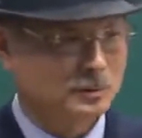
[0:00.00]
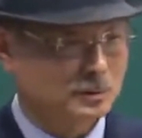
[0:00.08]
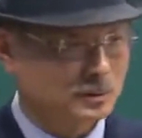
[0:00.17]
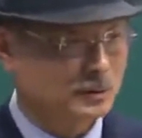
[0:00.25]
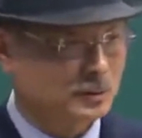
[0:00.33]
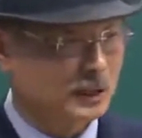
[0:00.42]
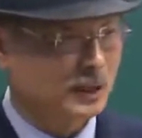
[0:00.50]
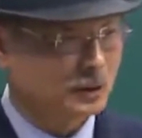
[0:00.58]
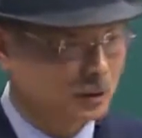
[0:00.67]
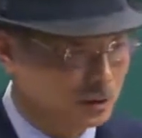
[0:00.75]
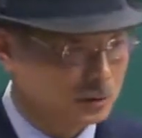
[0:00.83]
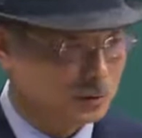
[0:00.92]
His son
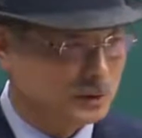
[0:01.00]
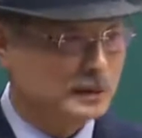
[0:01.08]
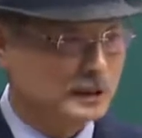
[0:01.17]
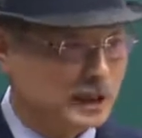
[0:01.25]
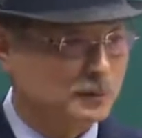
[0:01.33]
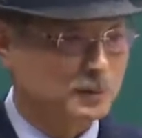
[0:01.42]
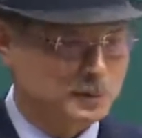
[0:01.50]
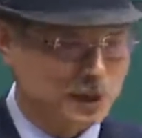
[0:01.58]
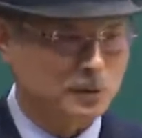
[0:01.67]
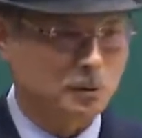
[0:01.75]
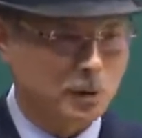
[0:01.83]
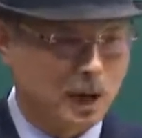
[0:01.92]
learned to speak English
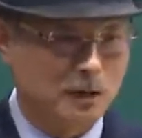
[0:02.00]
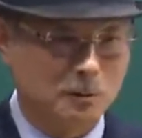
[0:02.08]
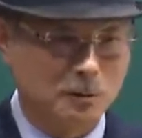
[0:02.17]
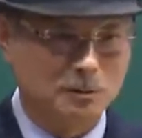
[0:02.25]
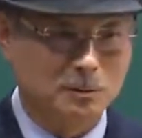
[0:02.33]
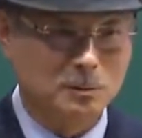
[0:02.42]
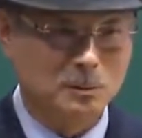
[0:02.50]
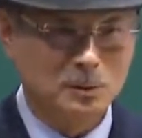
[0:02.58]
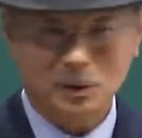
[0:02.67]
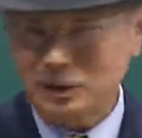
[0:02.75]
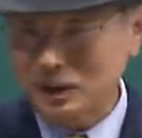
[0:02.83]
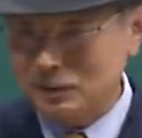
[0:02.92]
fluently
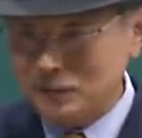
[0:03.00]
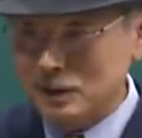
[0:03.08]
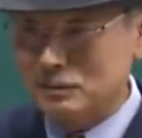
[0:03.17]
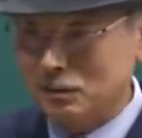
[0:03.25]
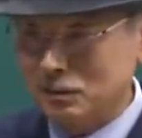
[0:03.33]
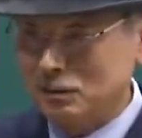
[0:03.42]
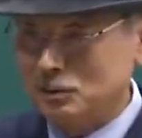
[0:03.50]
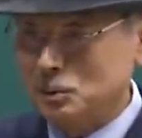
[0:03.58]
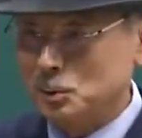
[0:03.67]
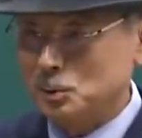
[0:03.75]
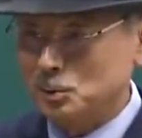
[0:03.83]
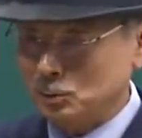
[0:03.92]
and went on to make a
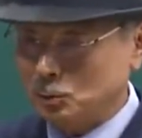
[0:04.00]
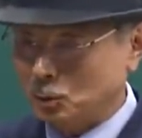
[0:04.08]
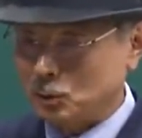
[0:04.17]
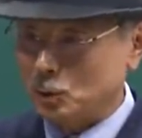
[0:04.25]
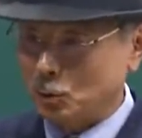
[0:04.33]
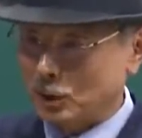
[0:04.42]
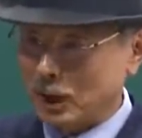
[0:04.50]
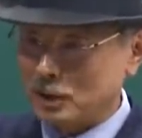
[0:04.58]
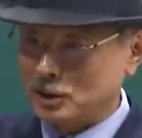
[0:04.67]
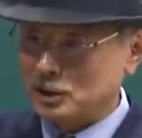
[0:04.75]
very good income.